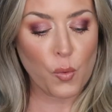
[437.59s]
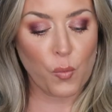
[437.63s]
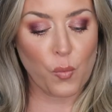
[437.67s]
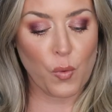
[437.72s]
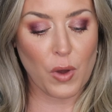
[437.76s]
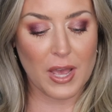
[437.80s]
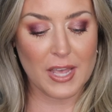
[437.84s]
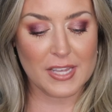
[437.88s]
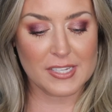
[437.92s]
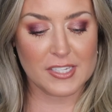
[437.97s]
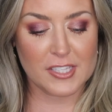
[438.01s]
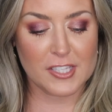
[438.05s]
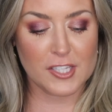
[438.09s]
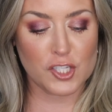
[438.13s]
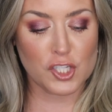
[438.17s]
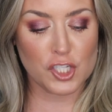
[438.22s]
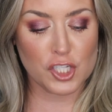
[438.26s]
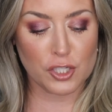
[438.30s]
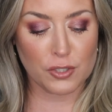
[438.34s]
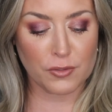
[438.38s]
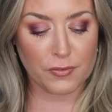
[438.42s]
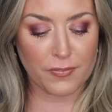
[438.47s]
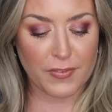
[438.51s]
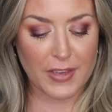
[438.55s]
was the
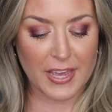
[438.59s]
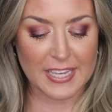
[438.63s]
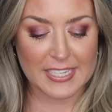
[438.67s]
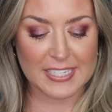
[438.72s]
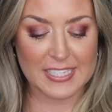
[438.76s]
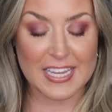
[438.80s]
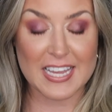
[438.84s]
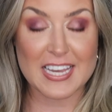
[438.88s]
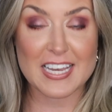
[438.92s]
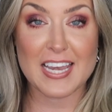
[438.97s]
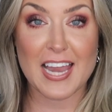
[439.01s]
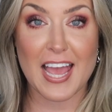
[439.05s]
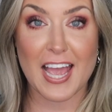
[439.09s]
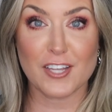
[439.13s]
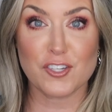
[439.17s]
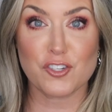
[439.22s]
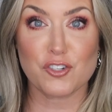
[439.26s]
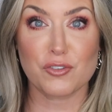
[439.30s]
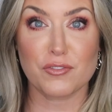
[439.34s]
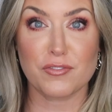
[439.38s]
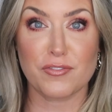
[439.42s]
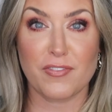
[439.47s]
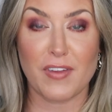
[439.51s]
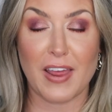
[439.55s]
Too Faced
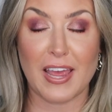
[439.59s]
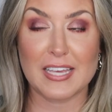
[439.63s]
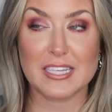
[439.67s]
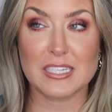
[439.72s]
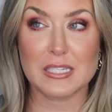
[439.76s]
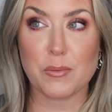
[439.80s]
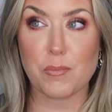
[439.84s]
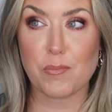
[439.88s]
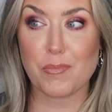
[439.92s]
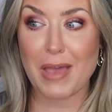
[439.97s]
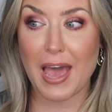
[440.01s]
Natural Face